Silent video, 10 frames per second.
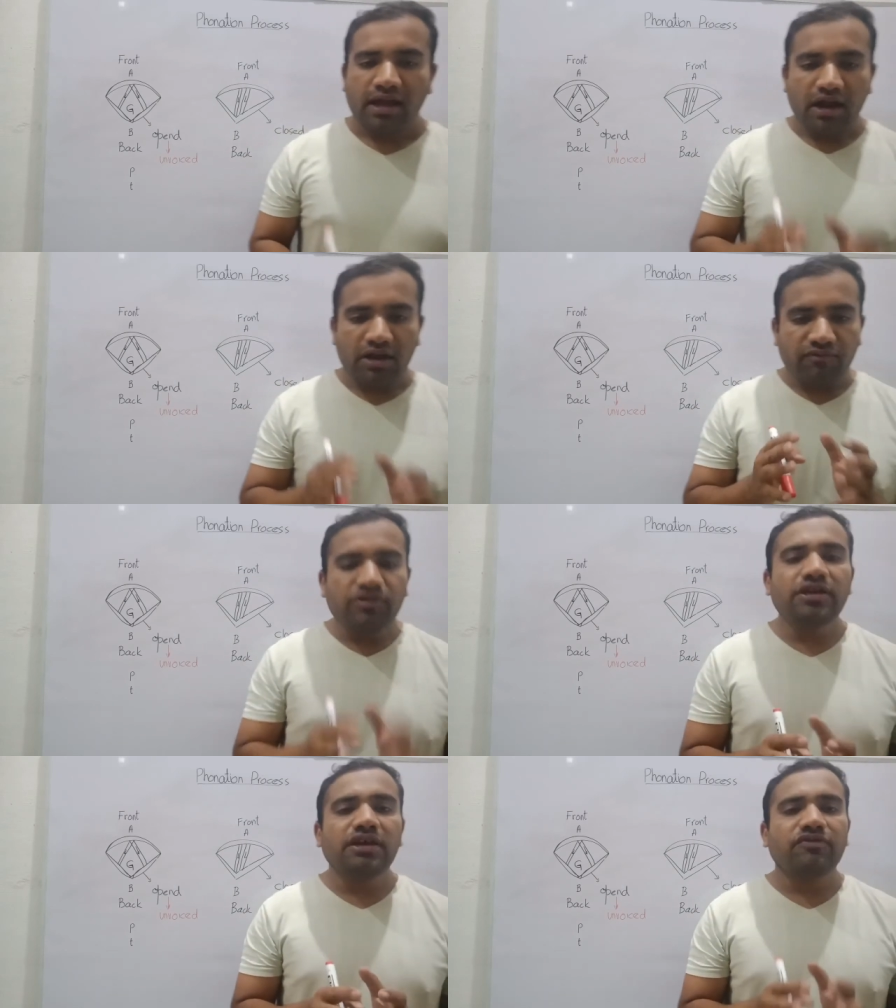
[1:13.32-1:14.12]
And
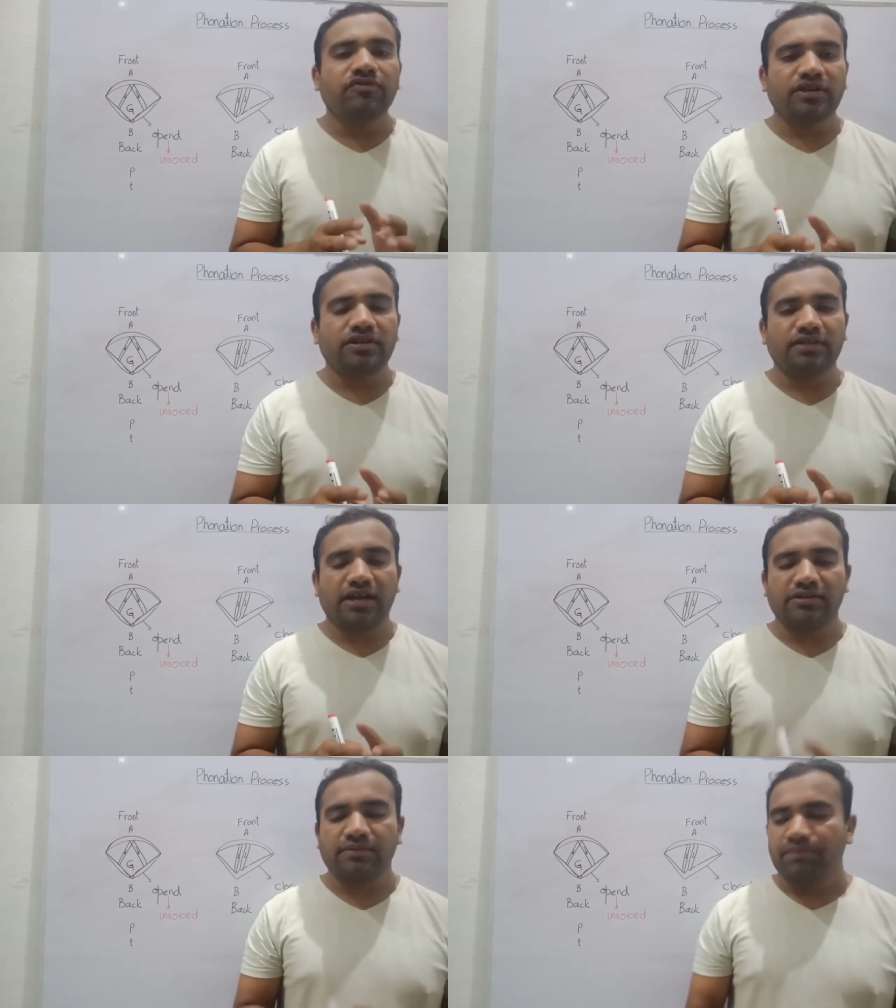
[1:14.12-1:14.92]
we have said
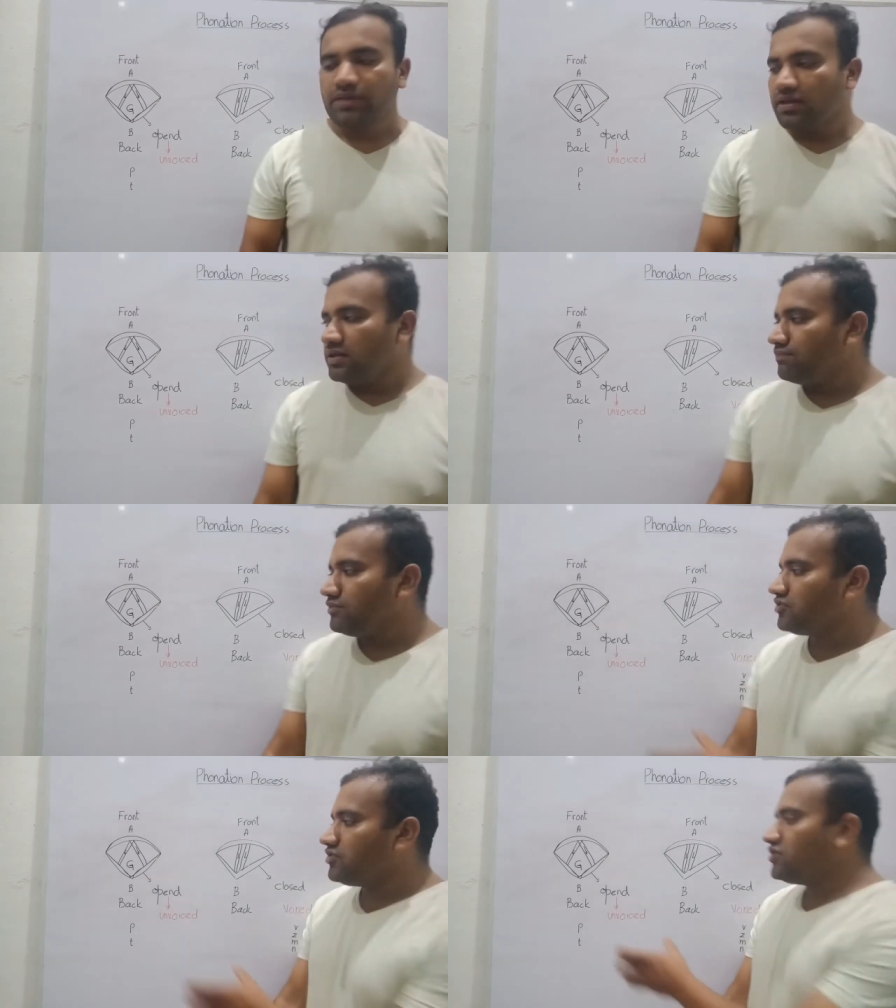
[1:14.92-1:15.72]
that
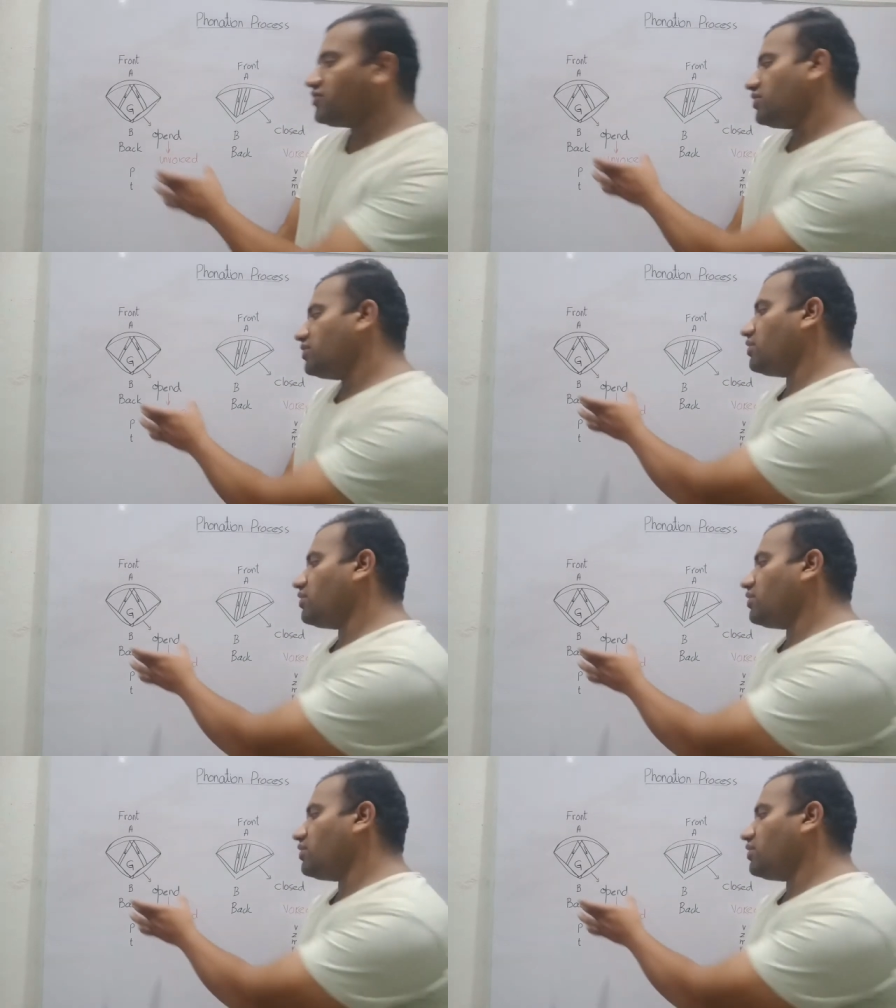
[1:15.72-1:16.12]
this is